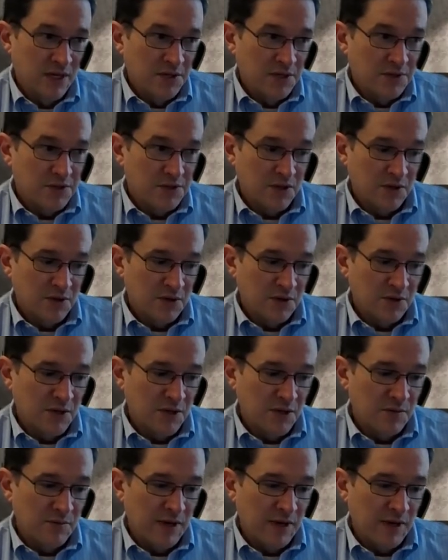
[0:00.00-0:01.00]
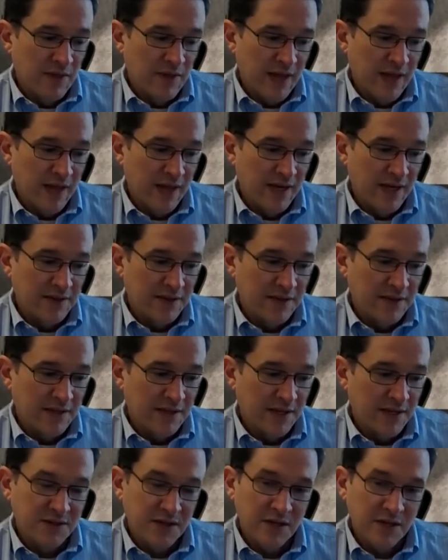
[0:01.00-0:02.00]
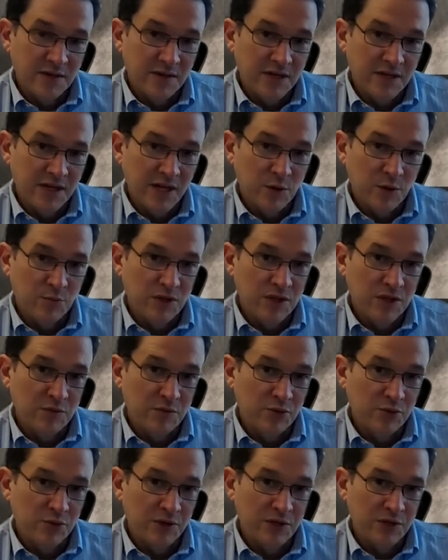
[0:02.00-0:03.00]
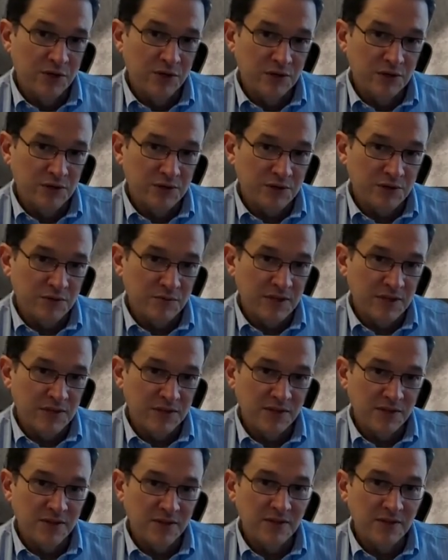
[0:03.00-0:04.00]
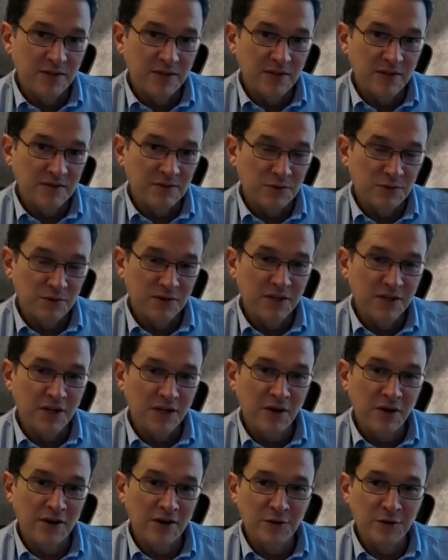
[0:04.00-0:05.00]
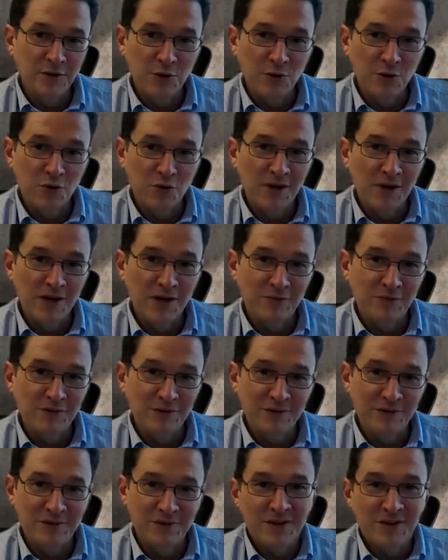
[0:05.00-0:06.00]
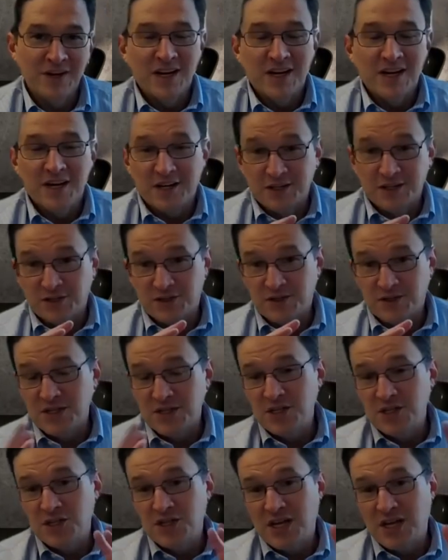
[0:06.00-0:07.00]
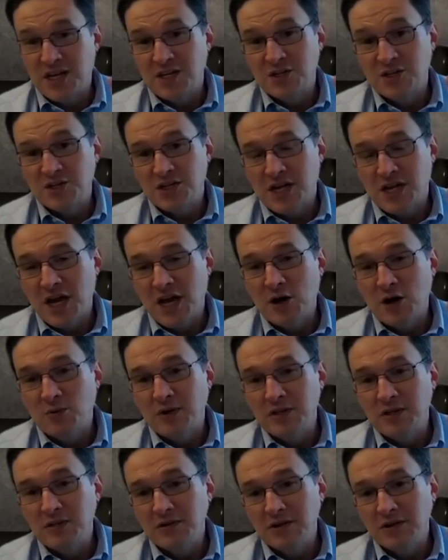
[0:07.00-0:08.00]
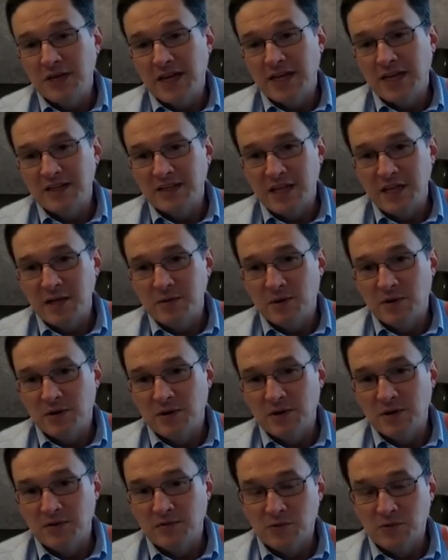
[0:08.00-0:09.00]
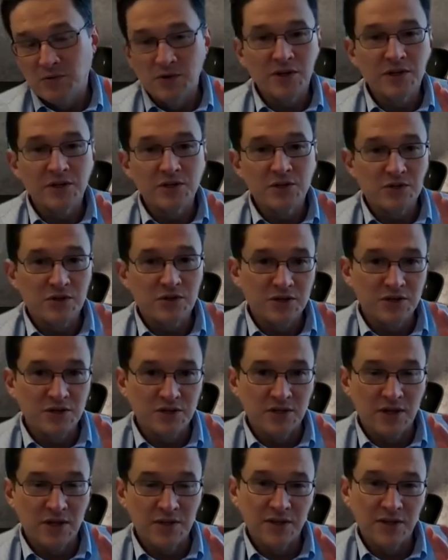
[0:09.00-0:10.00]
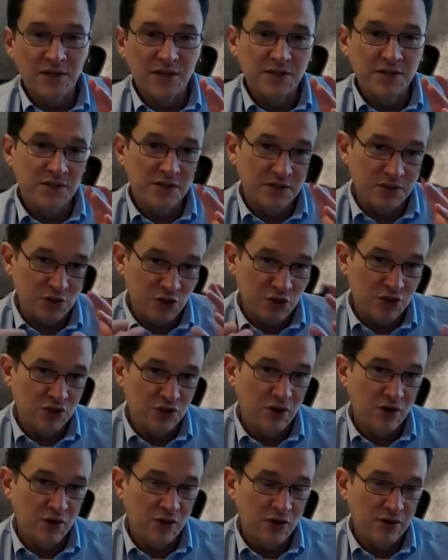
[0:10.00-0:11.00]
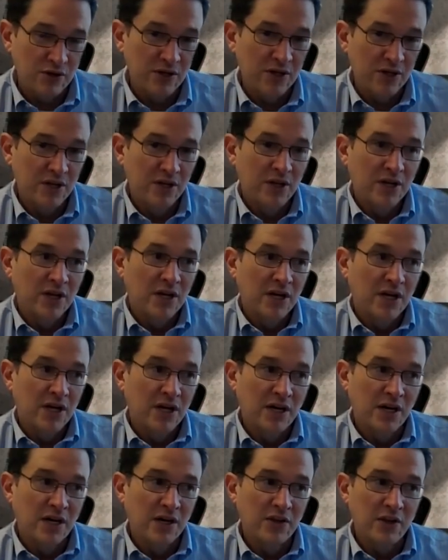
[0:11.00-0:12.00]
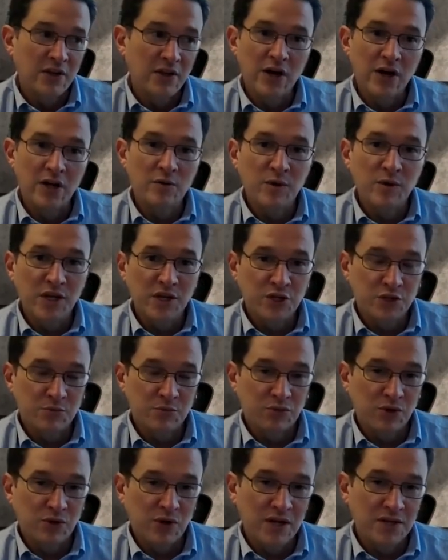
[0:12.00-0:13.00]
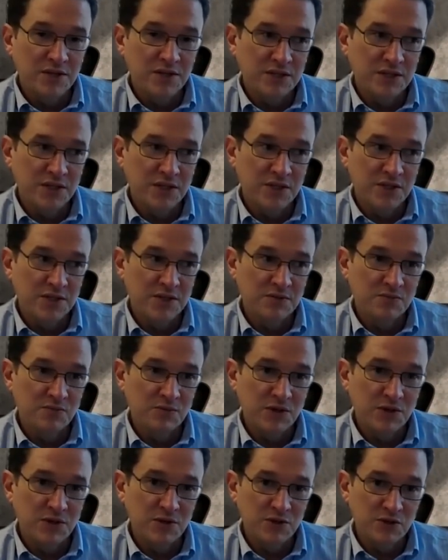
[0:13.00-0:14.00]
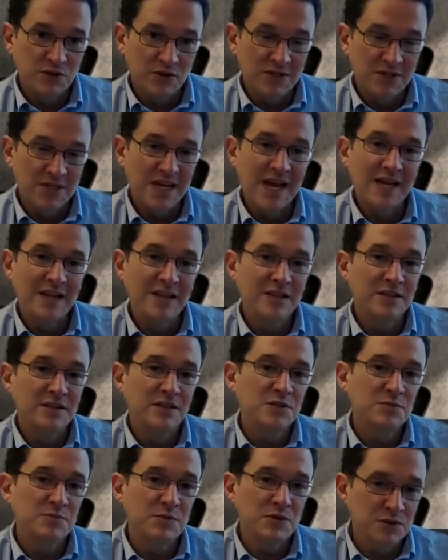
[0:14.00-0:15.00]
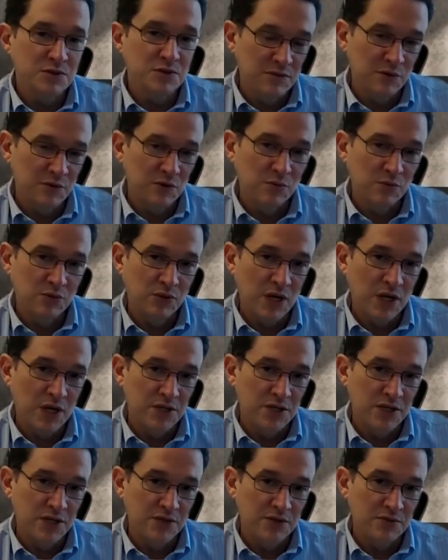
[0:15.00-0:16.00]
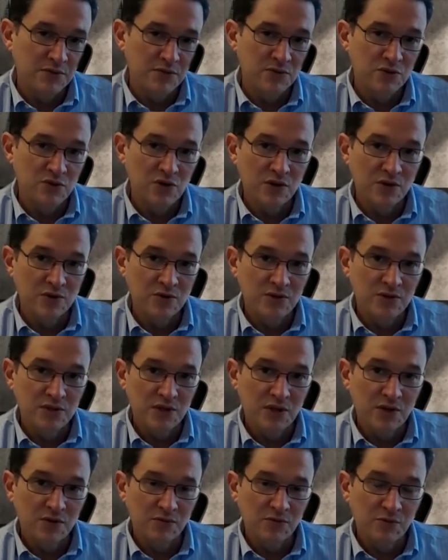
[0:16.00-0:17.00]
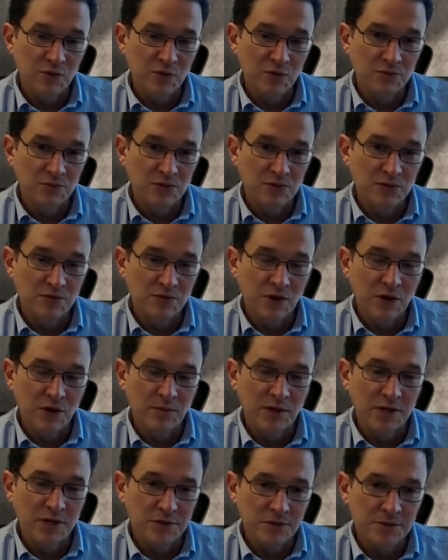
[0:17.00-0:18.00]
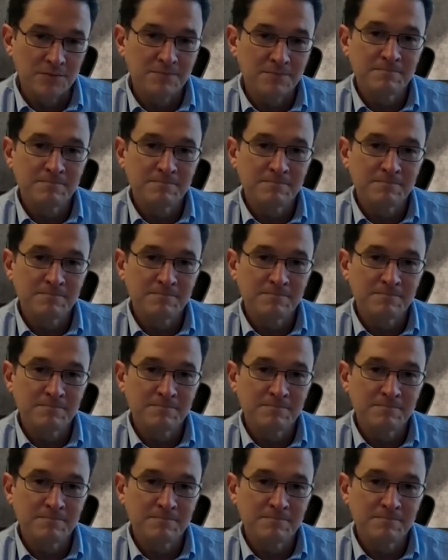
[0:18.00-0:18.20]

So you think about that, and I think that's going to kind of be the precursor, basically the sort of canary in the coal mine for a sea change in how we look at labor for construction. I think it's going to start the automation process when you start tackling these most difficult projects through drones and other forms of automation.